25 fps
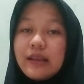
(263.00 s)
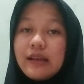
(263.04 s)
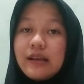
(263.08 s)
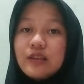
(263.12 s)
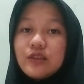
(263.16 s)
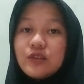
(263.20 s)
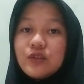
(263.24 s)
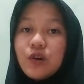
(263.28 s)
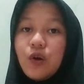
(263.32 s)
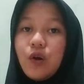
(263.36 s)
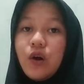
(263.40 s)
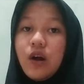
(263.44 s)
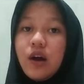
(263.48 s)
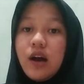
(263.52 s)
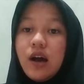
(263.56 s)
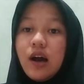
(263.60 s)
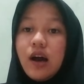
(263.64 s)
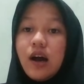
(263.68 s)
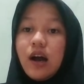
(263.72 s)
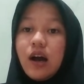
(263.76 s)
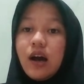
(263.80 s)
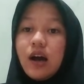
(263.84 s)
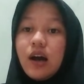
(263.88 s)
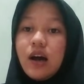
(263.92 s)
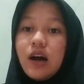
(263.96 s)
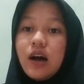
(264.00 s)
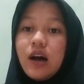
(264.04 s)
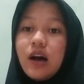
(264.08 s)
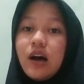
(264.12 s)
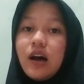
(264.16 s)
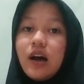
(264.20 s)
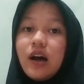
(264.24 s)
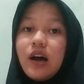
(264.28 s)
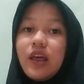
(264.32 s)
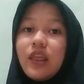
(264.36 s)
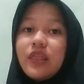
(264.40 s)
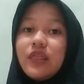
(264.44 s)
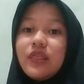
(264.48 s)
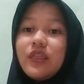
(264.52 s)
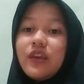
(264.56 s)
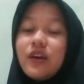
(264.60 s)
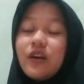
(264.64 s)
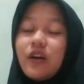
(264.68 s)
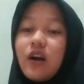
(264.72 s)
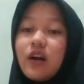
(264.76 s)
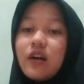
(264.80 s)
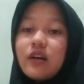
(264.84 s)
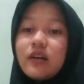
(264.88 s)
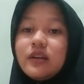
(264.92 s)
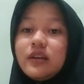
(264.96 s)
So there
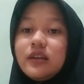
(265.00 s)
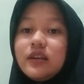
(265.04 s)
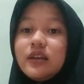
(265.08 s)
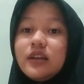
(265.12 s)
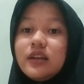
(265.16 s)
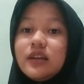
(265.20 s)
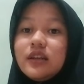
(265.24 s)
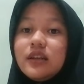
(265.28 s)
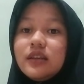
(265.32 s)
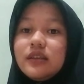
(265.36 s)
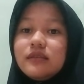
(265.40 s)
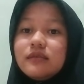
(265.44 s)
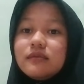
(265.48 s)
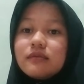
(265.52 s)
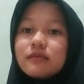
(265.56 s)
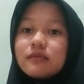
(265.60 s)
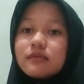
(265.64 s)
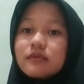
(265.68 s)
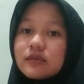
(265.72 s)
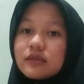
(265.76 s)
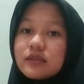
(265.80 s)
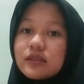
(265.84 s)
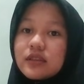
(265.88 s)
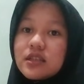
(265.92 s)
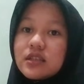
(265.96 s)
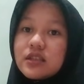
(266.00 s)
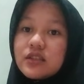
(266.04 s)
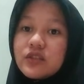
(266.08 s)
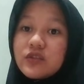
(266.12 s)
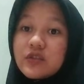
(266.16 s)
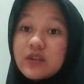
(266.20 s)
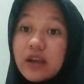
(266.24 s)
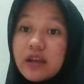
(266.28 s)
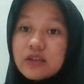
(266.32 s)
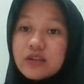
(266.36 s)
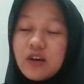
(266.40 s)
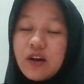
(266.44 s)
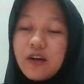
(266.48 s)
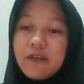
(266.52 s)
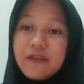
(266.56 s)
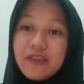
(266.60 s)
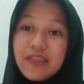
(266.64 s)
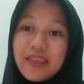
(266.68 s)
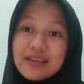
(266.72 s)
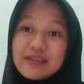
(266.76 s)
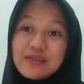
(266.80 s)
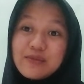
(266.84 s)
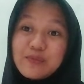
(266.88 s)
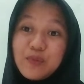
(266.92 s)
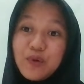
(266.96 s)
are the strength of
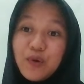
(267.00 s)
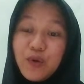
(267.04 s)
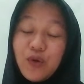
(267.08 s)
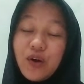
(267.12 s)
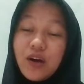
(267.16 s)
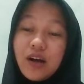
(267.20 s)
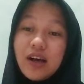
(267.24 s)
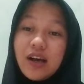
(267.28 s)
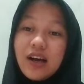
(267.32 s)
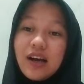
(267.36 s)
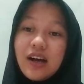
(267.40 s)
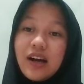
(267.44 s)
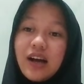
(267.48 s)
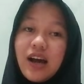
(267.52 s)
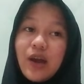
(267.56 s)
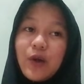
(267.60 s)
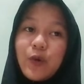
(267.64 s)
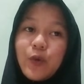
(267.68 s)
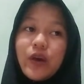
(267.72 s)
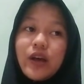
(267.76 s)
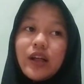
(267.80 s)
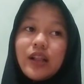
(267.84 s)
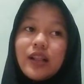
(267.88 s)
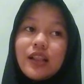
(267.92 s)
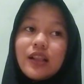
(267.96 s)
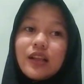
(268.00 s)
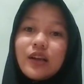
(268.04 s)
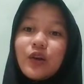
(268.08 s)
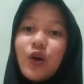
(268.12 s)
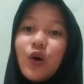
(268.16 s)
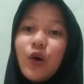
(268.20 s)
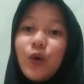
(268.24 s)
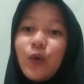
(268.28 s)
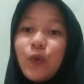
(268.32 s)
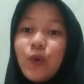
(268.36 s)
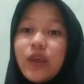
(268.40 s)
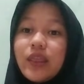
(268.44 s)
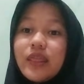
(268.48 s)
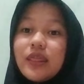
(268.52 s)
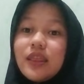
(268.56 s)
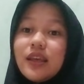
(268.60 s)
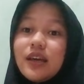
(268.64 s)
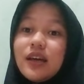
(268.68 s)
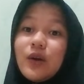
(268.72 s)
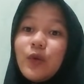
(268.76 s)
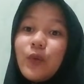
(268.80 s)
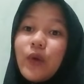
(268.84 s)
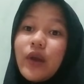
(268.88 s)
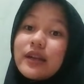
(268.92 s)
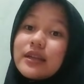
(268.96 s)
this book. I will go with
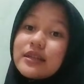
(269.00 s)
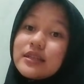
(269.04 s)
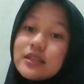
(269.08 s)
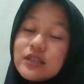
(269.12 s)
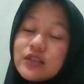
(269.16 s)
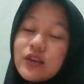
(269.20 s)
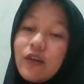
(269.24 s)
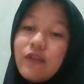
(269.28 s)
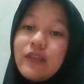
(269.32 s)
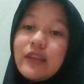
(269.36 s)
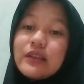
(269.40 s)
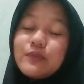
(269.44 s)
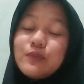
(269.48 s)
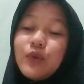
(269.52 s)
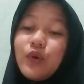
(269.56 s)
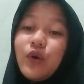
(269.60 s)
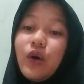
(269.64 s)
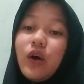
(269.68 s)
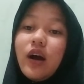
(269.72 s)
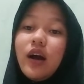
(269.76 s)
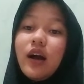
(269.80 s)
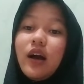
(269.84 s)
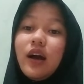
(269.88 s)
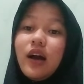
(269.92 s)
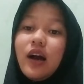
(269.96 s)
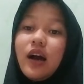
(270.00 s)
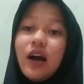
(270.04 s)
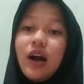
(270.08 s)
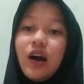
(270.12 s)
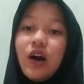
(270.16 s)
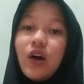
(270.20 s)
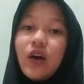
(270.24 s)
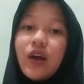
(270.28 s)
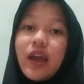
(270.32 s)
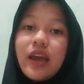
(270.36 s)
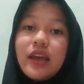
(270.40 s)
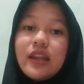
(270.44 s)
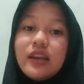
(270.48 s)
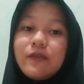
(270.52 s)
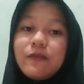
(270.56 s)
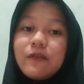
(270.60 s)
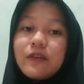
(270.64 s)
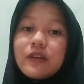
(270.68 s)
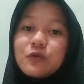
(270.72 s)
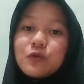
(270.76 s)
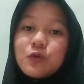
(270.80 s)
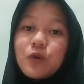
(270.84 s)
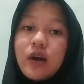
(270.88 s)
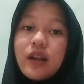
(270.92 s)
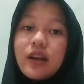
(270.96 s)
the weaknesses of this book. Okay, the
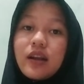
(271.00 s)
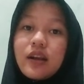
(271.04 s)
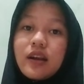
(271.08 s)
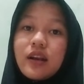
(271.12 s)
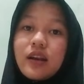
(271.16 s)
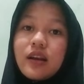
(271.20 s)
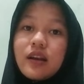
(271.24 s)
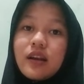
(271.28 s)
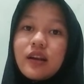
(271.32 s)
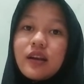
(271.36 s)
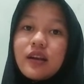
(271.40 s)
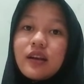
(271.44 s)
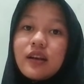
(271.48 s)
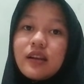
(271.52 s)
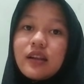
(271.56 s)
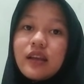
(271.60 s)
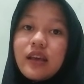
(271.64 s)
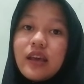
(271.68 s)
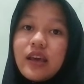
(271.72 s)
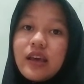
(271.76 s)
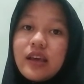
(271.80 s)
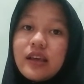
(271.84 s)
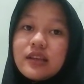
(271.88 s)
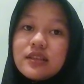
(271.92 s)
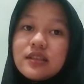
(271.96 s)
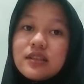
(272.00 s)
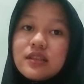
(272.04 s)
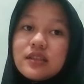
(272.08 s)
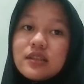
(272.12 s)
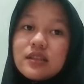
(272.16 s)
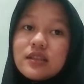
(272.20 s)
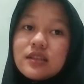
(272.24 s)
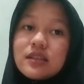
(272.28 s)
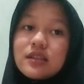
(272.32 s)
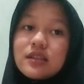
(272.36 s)
first one is